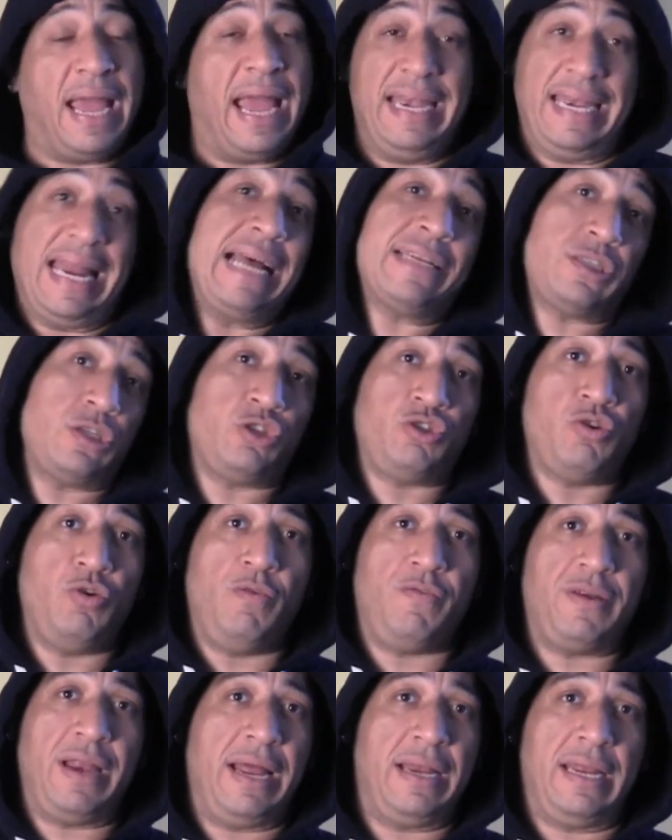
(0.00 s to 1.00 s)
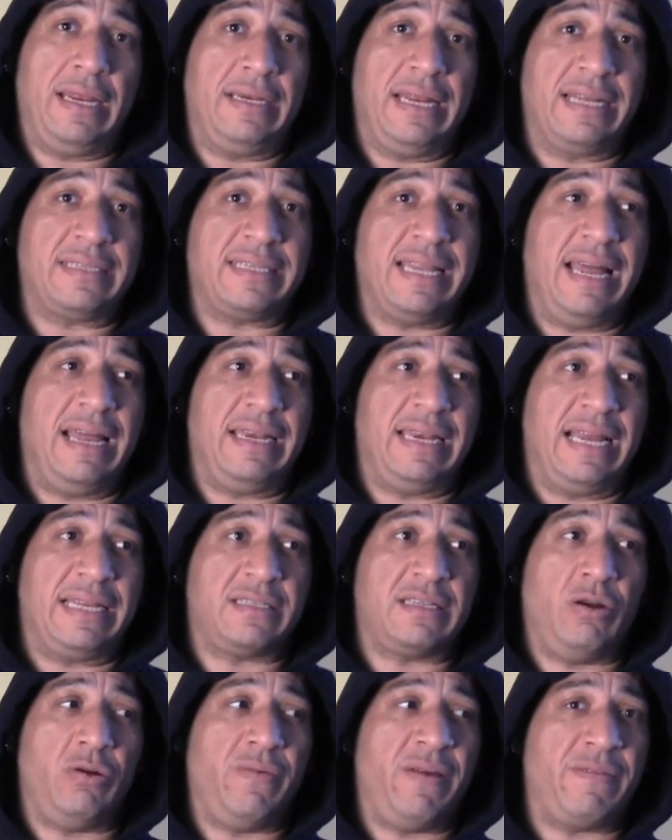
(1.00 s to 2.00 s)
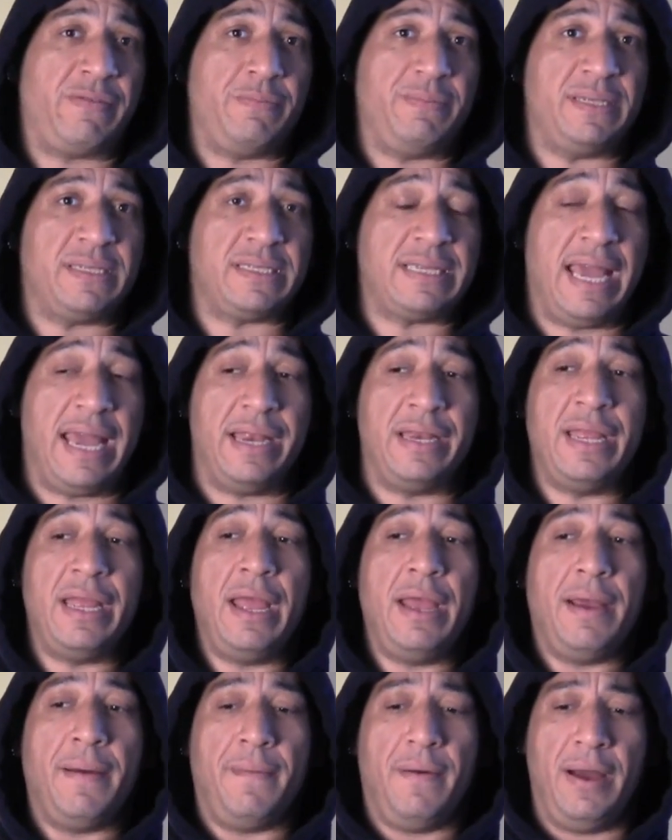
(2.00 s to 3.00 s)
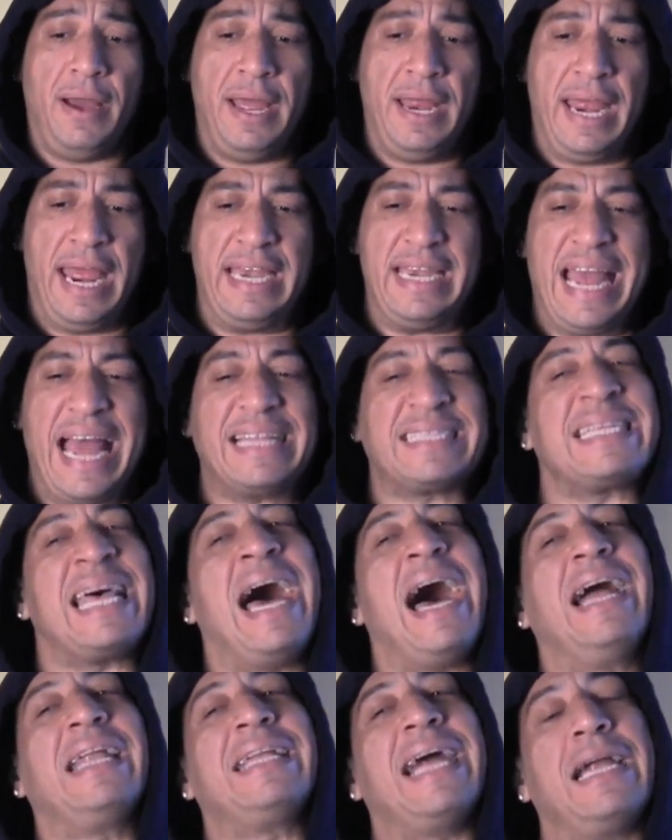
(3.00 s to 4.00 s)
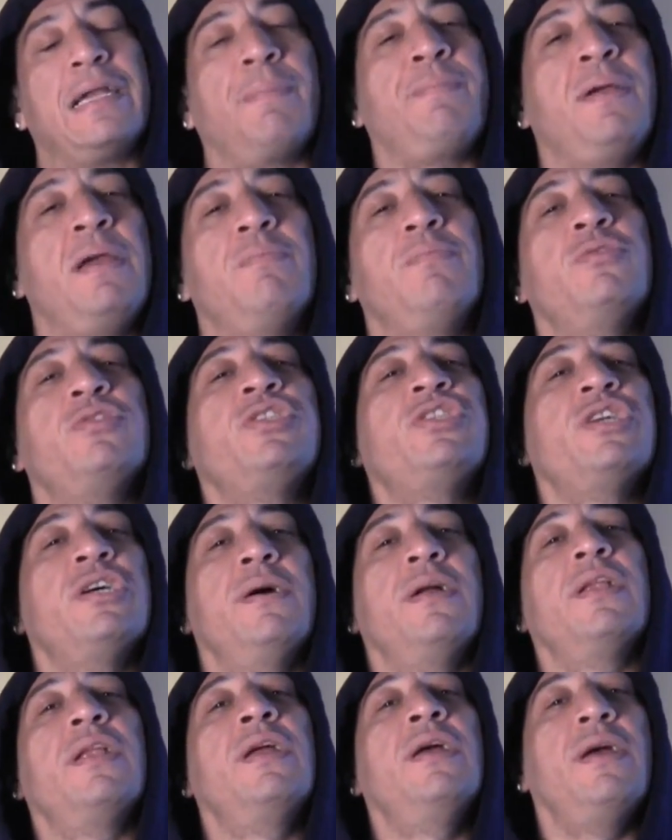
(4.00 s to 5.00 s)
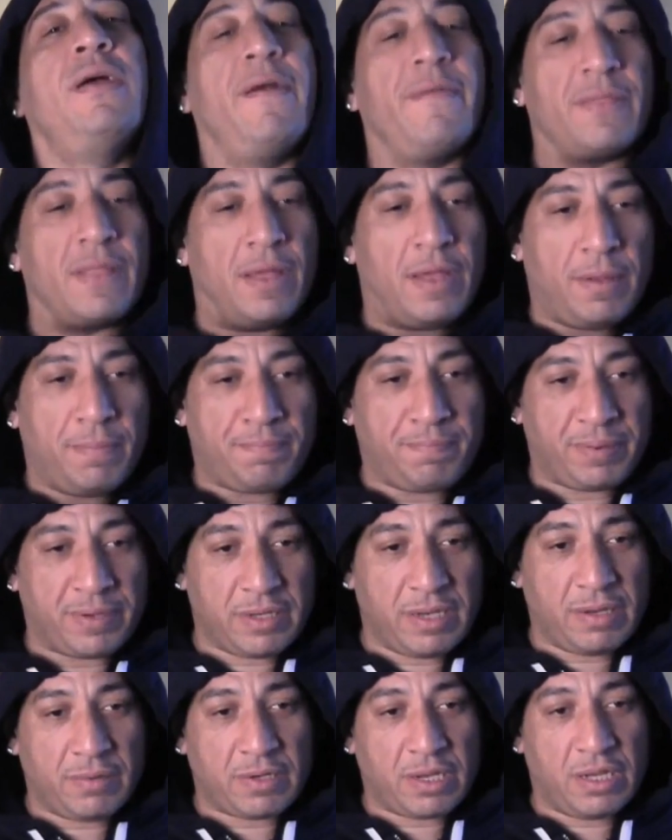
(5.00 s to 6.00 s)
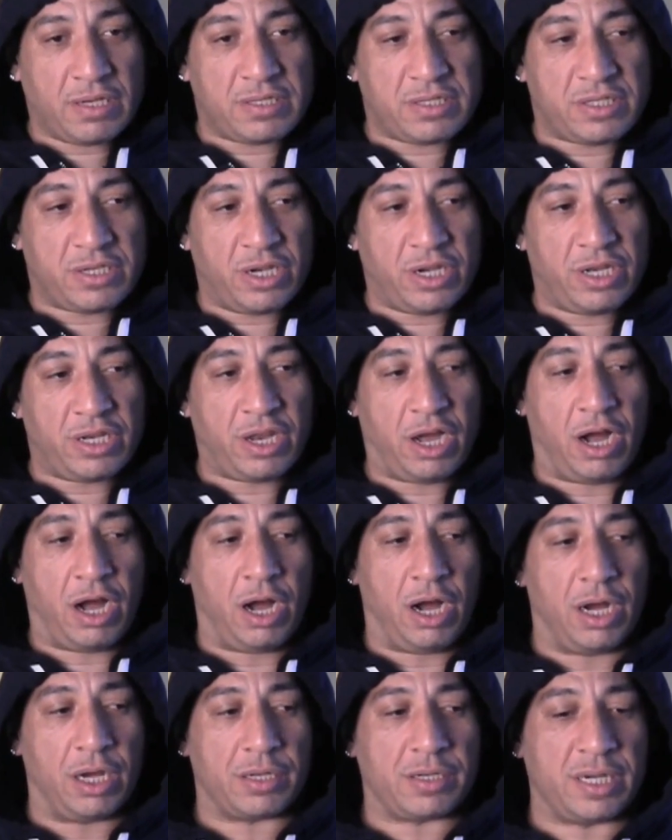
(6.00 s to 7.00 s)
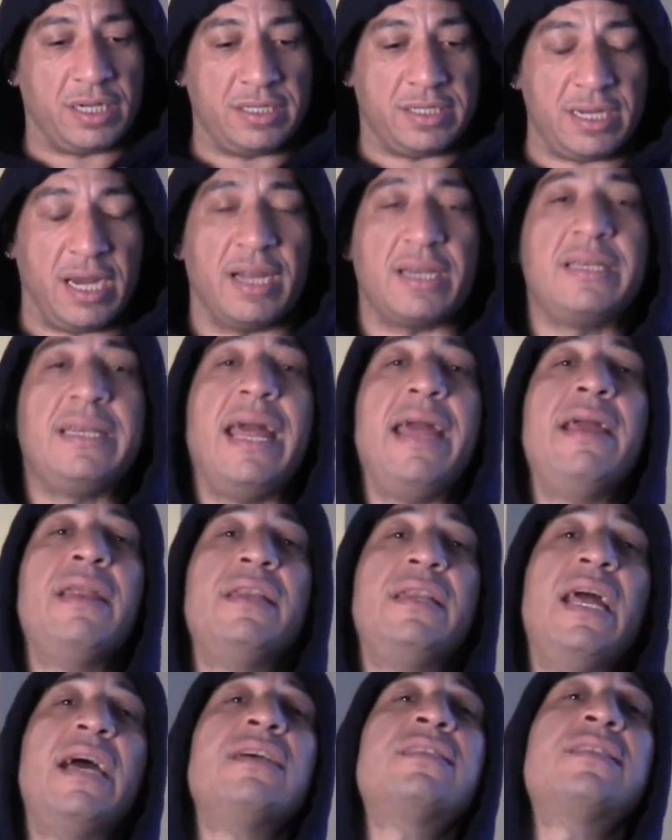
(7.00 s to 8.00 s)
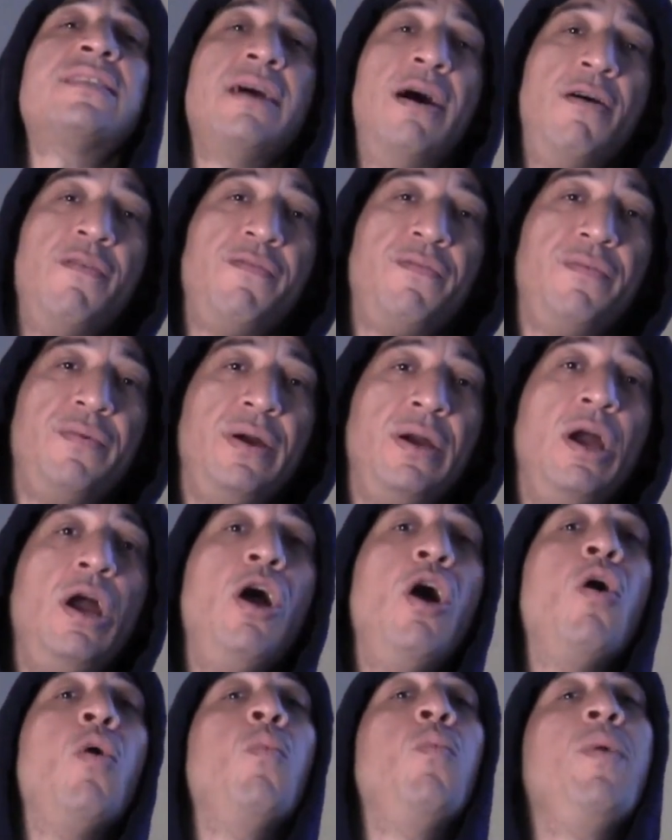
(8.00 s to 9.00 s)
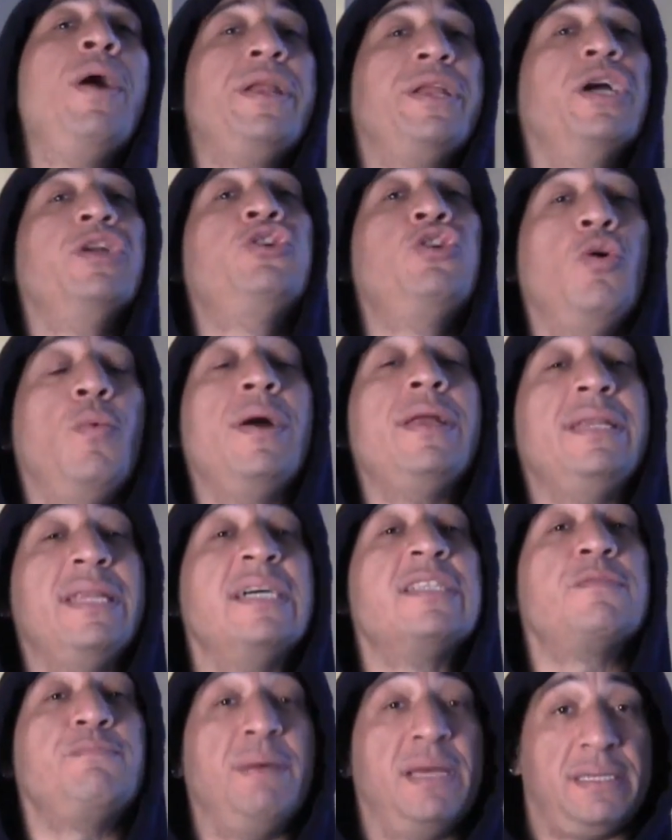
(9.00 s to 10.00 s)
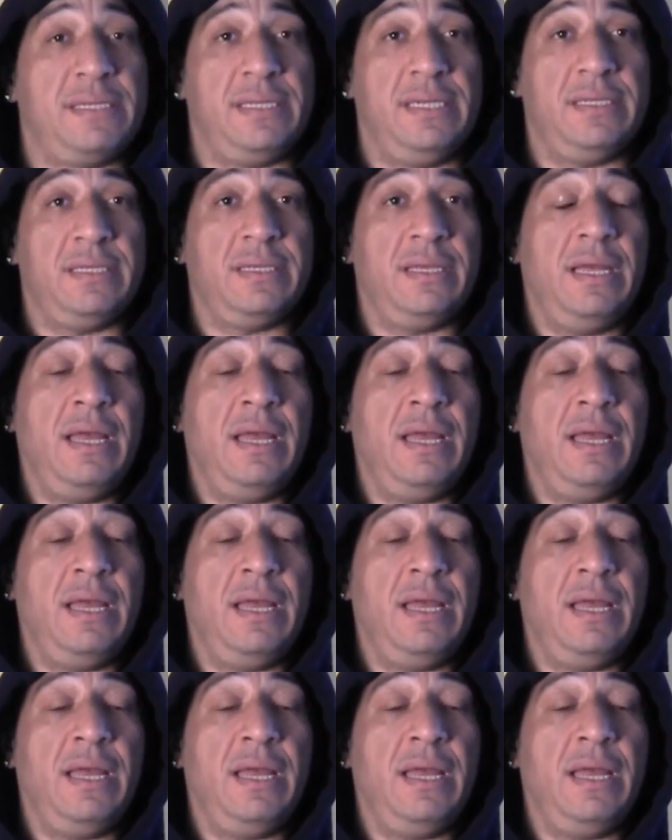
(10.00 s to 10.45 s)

And that's the truth. That's the only have to be said. And that's how a lot of people should conduct their self when you're doing this business.